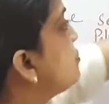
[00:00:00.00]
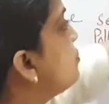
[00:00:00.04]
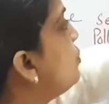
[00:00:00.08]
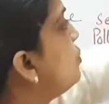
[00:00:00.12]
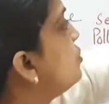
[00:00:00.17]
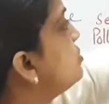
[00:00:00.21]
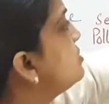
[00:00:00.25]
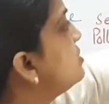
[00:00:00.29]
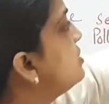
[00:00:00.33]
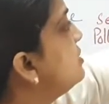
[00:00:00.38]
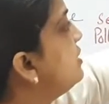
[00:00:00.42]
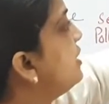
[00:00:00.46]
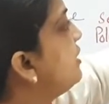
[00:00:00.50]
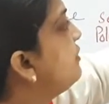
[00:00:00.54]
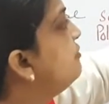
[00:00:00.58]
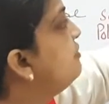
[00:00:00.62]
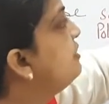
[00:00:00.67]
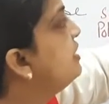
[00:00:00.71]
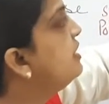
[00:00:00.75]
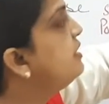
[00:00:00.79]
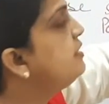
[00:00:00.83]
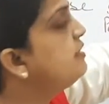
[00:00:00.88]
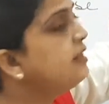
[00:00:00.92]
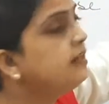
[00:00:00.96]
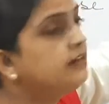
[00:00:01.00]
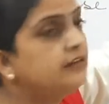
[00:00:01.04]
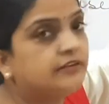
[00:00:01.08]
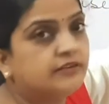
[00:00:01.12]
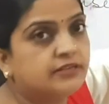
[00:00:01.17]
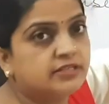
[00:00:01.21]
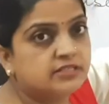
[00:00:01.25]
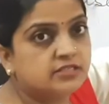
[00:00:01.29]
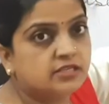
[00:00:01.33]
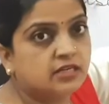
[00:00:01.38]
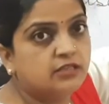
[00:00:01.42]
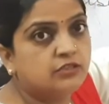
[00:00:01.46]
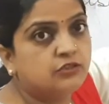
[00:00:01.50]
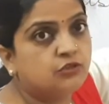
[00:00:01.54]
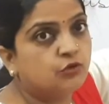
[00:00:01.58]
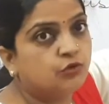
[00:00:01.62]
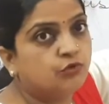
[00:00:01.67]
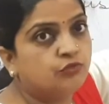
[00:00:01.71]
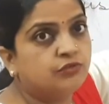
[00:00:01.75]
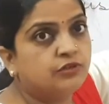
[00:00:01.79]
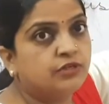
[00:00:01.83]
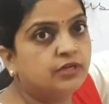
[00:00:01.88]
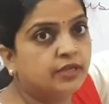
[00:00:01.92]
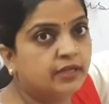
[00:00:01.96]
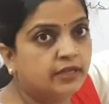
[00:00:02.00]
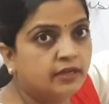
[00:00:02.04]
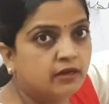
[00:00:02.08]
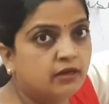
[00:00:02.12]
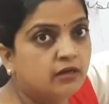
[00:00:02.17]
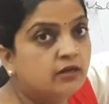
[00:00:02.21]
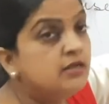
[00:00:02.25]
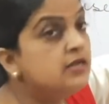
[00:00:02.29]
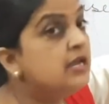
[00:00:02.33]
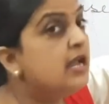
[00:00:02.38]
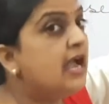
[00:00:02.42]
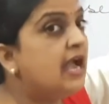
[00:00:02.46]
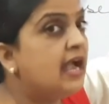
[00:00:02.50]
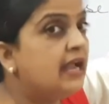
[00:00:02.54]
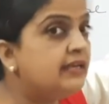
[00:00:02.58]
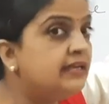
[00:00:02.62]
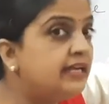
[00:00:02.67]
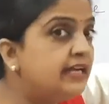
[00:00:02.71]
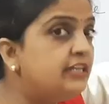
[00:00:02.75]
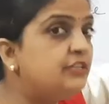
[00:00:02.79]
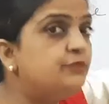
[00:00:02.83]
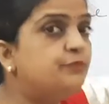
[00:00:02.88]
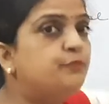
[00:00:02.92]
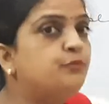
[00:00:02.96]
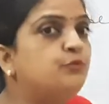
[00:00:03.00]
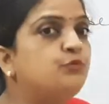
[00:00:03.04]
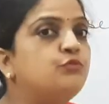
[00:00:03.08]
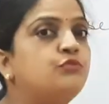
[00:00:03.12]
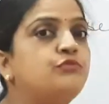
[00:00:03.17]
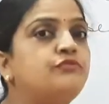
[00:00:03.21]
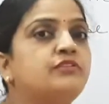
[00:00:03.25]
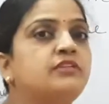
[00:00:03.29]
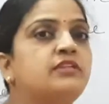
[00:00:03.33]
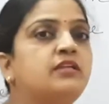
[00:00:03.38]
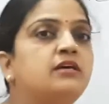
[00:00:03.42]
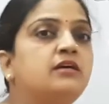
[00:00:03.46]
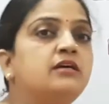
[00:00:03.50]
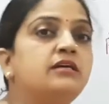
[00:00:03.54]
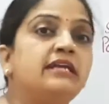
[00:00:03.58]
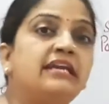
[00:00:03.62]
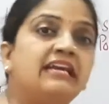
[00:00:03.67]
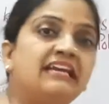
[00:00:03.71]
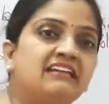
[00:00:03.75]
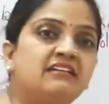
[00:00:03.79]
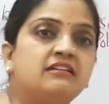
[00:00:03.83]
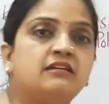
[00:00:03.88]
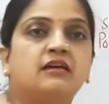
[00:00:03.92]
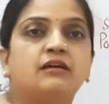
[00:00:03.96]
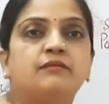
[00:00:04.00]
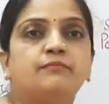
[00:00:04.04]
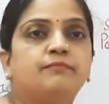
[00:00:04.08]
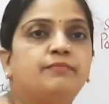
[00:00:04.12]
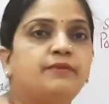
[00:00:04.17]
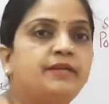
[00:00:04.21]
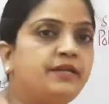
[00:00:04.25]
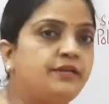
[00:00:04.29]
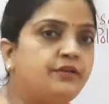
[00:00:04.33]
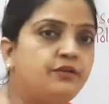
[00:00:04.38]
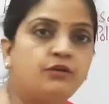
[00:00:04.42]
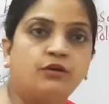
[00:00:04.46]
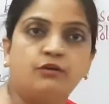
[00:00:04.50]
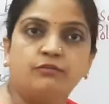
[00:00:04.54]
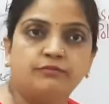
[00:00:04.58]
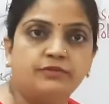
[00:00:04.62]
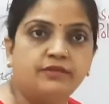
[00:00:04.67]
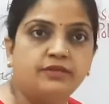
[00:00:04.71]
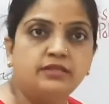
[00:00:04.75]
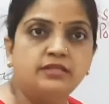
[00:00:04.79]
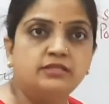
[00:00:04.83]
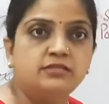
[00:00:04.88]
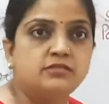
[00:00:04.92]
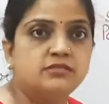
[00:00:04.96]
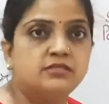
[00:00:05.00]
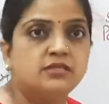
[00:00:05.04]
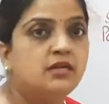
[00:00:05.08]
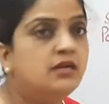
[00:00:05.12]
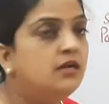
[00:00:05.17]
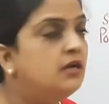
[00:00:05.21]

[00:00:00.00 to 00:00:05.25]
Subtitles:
was a deviated result over here, and it proved the incomplete dominance